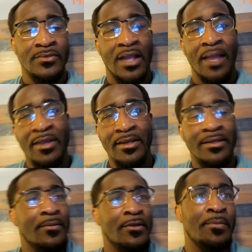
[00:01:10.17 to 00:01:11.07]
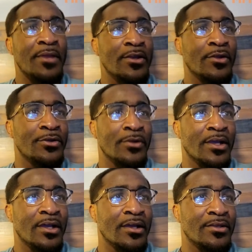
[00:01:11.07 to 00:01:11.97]
I mean, depending on
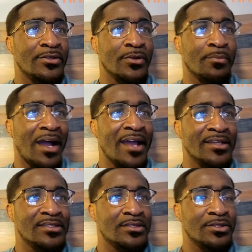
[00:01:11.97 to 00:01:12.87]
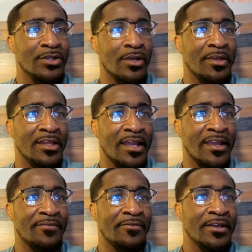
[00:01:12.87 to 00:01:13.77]
your bias, you know what I mean?
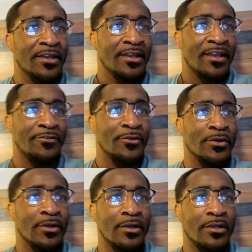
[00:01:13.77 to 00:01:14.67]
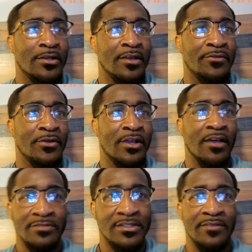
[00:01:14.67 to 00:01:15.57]
Like if you're a
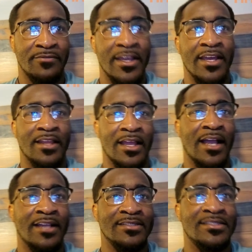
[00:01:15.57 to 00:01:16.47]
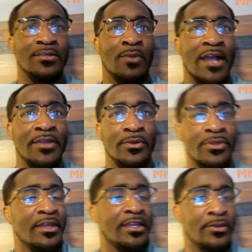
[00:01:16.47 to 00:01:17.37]
Covington fan, like I can see why you would
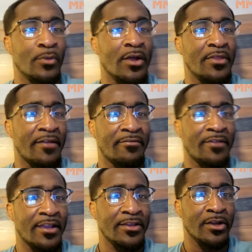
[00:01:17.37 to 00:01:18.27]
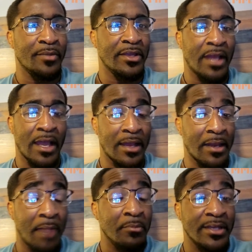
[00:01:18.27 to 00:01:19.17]
think he won that fight. You know what I mean?
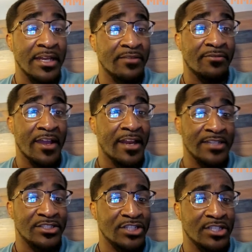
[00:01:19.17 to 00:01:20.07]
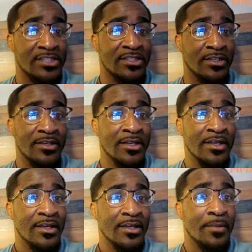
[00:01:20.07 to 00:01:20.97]
I'm looking at the fight as just a
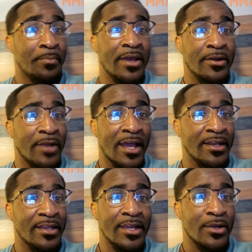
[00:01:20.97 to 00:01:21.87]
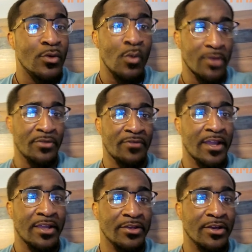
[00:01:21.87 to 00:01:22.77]
competitor. I didn't care who won the
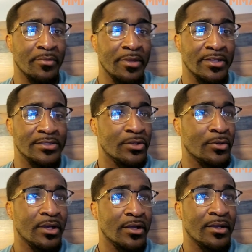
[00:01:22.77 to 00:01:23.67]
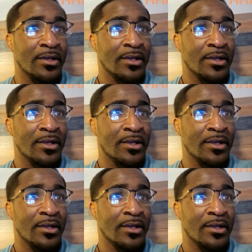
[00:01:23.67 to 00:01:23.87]
fight. You know what I mean? So